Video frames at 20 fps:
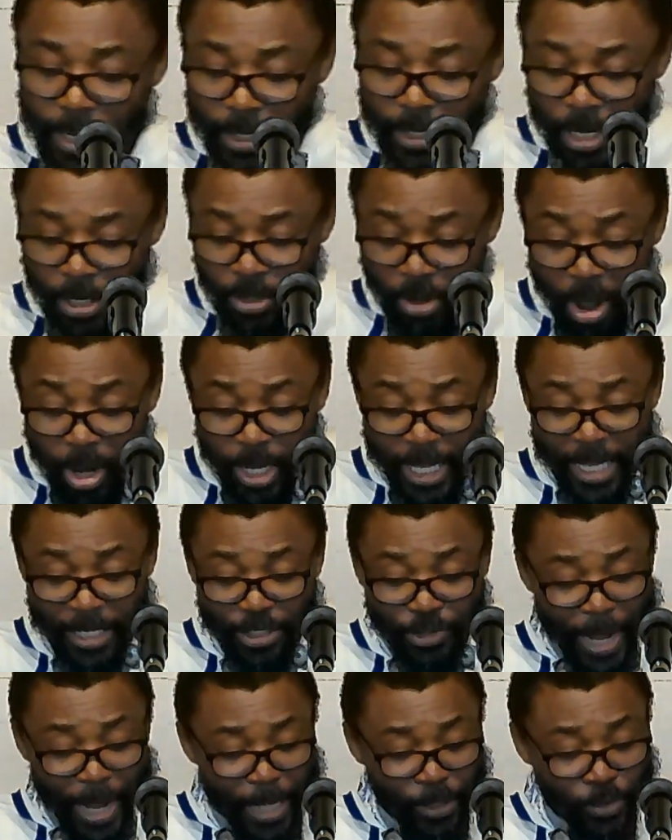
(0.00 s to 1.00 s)
The donkey
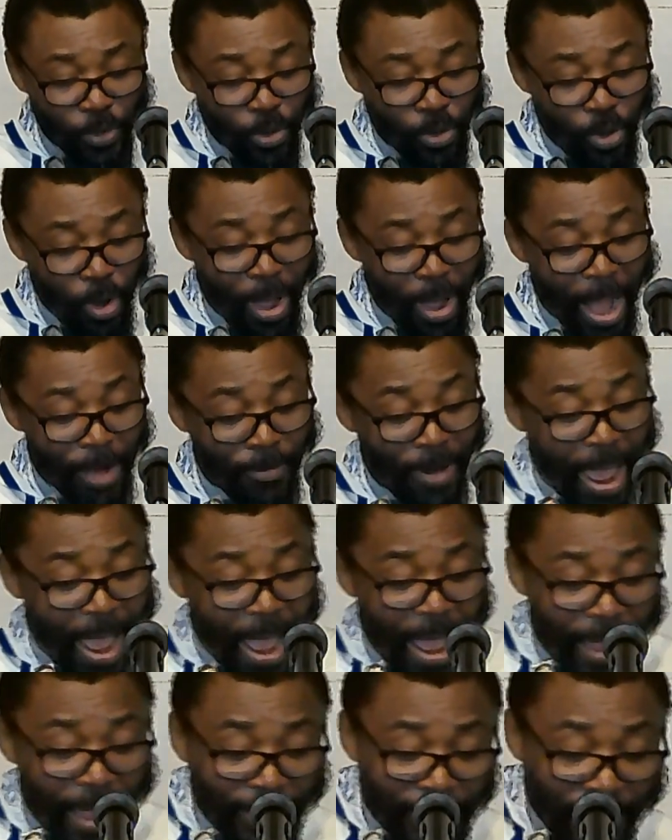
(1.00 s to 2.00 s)
tried to go
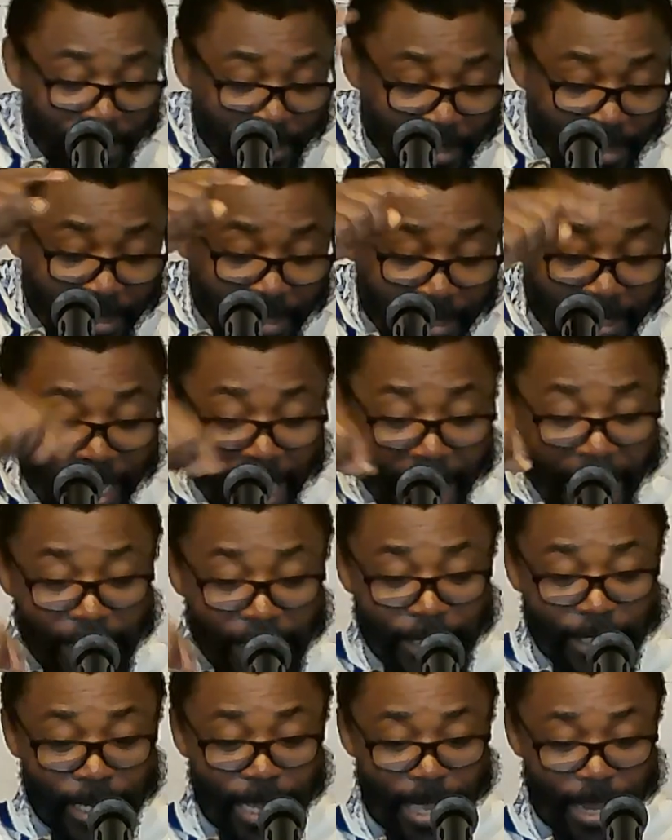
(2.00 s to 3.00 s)
around the
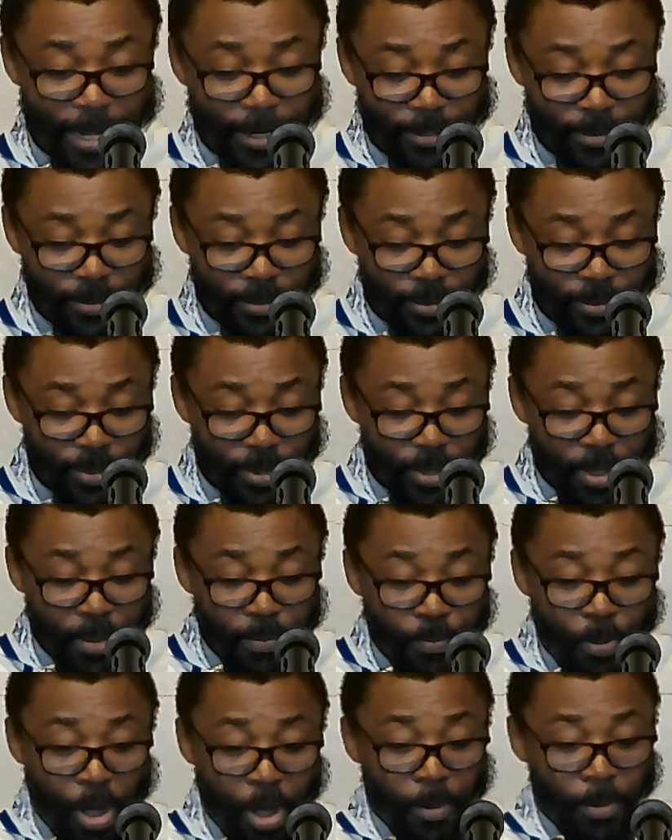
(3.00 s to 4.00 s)
angel,
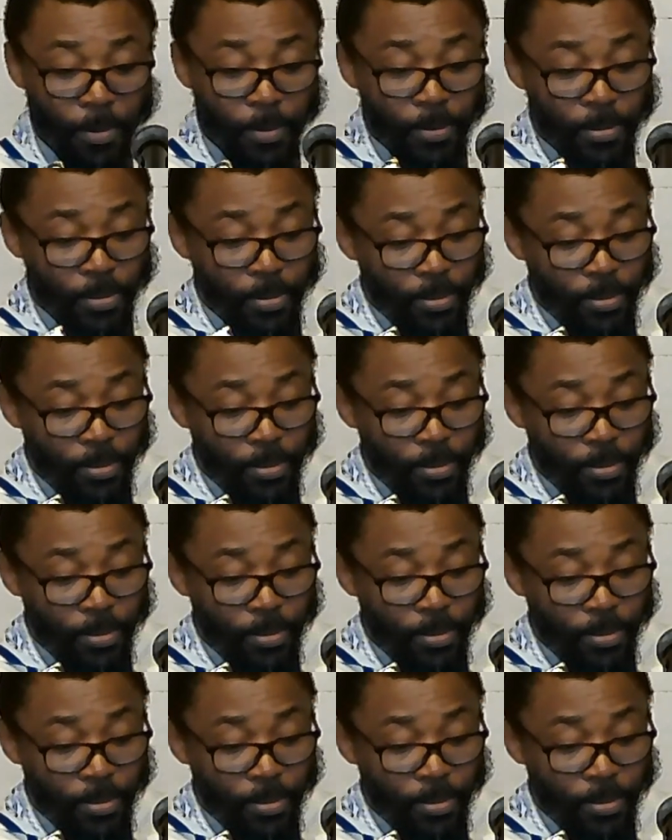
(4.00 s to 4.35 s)
but